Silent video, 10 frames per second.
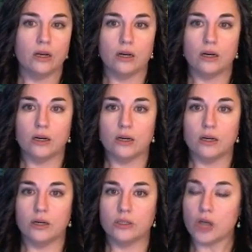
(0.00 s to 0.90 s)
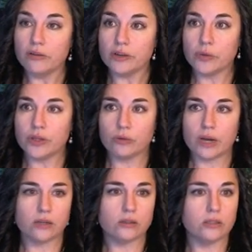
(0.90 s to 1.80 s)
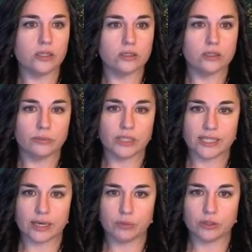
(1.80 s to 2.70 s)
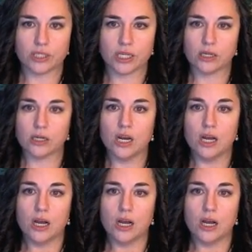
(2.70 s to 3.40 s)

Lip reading: Solving with a radical, here's some examples here.